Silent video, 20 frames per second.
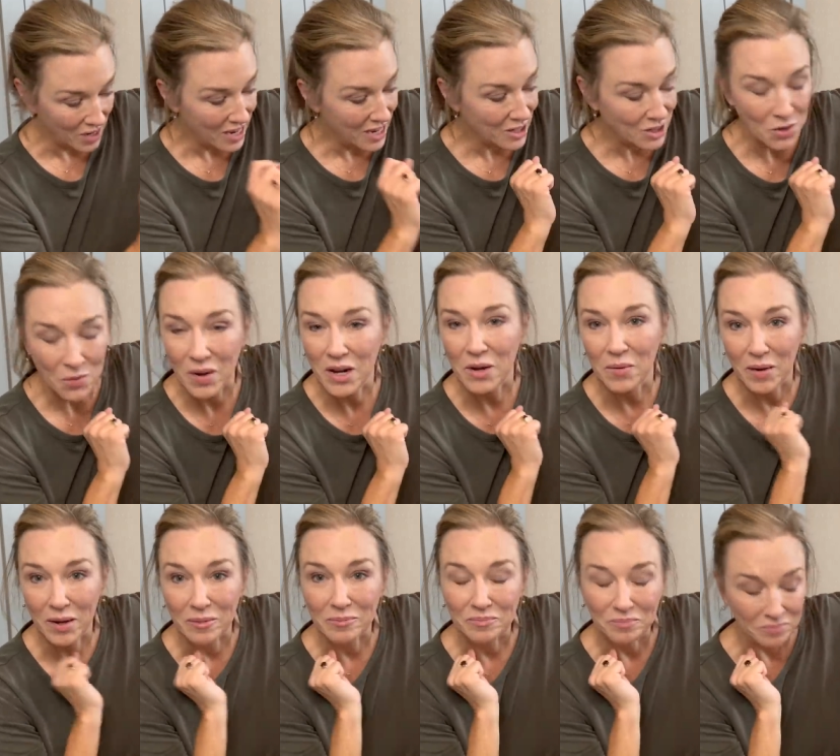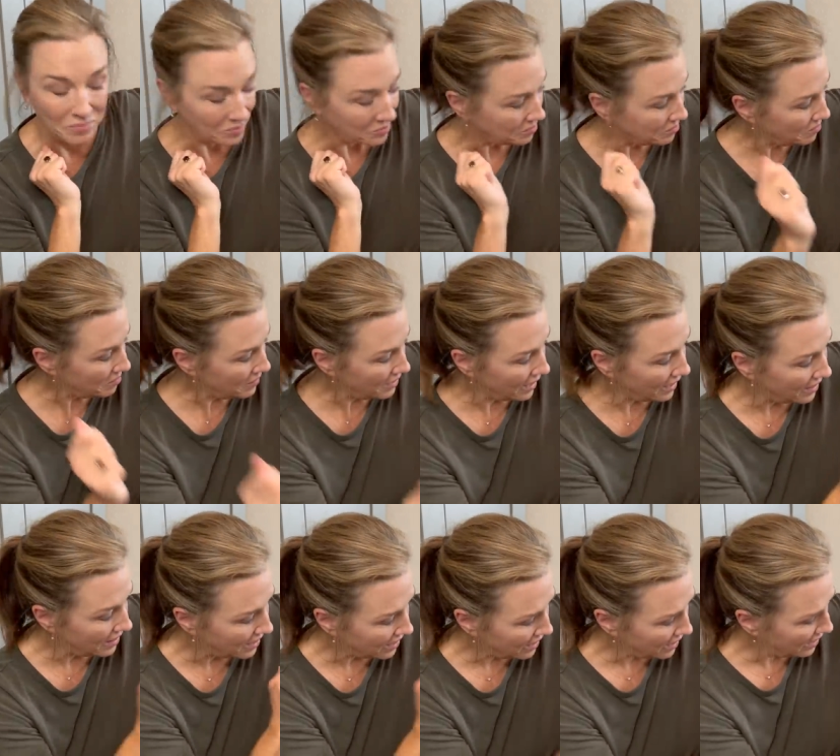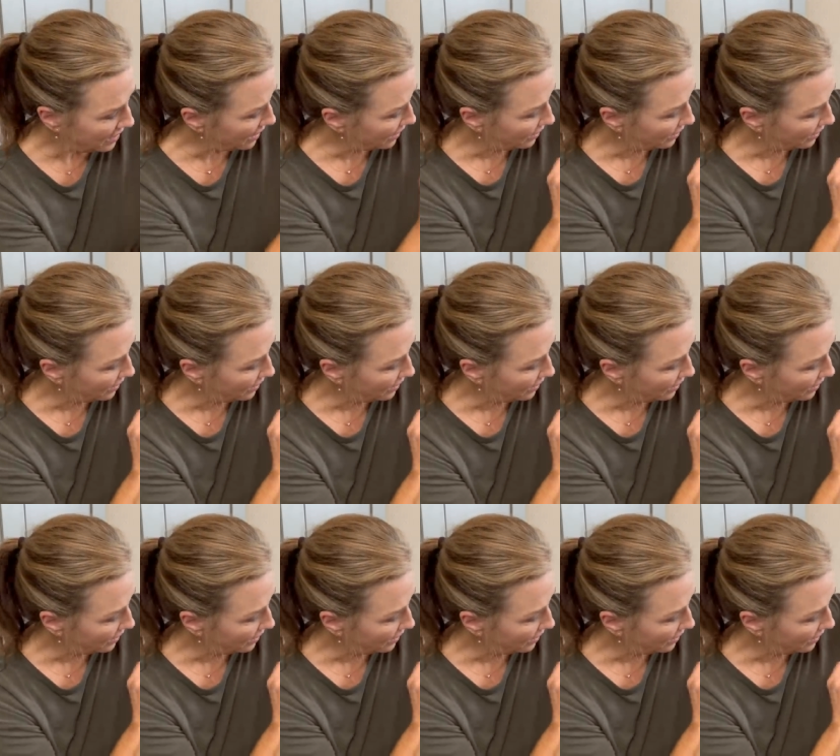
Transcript: So anyway, the uh,